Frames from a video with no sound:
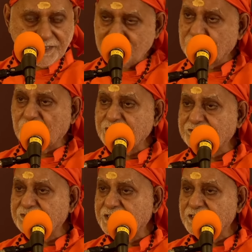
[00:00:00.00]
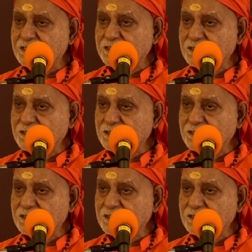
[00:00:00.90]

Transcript: Can body feel?